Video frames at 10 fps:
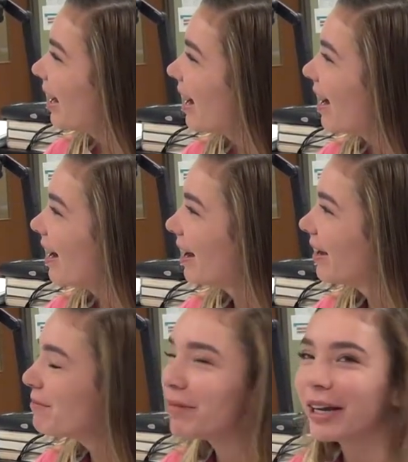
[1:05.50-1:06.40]

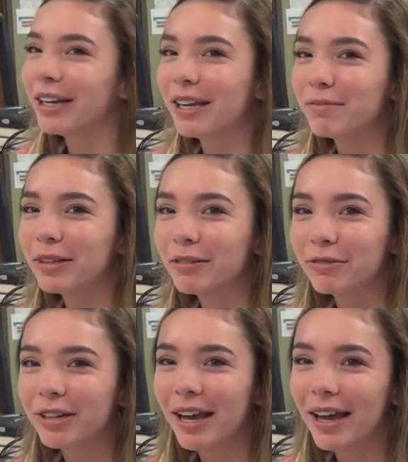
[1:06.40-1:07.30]
Hi, my name is
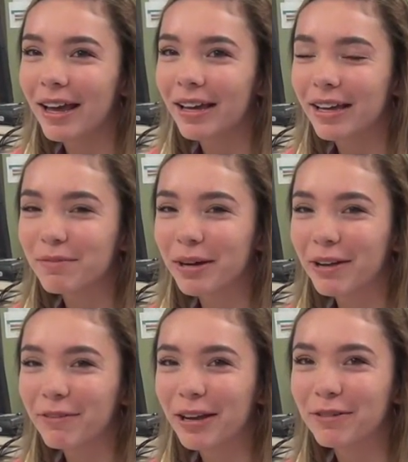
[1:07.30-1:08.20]
Renee, and
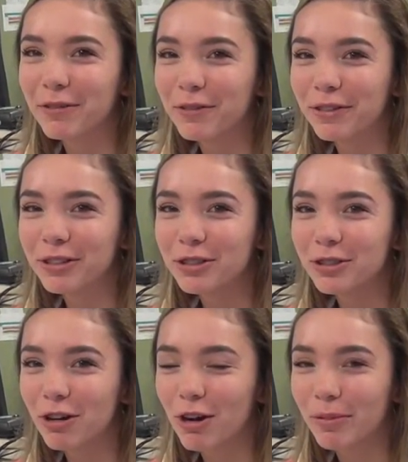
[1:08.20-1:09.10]
my favorite food is
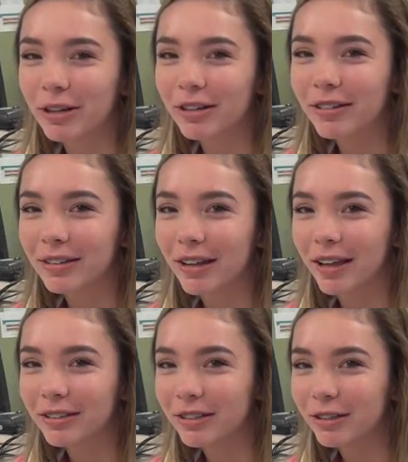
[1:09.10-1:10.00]
strawberries, and I
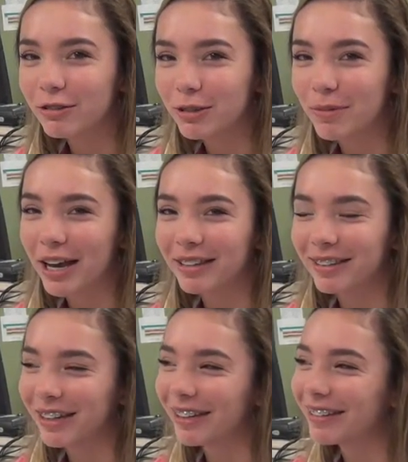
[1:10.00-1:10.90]
like to do
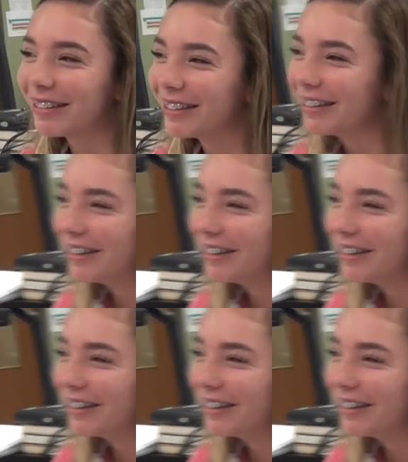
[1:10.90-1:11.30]
gymnastics.